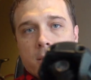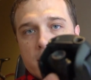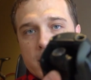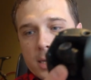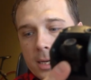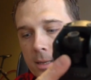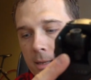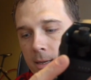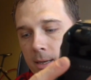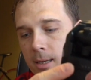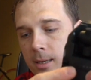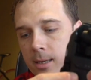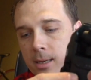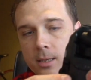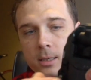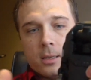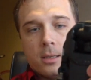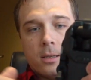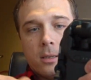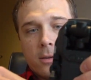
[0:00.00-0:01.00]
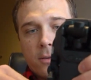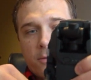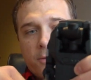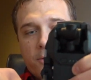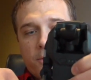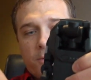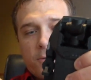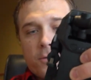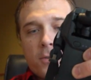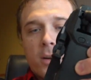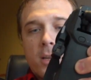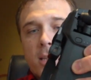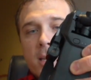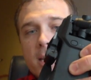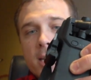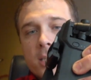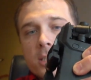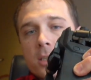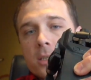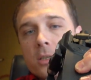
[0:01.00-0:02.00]
Take a look at this. The front
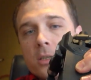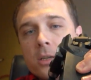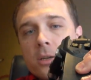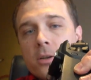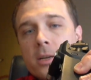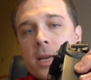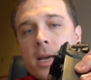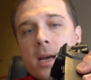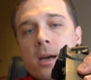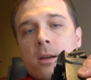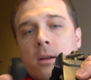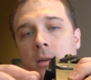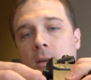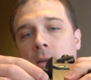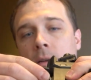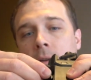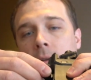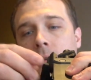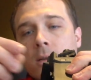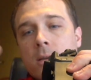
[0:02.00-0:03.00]
legs just go down.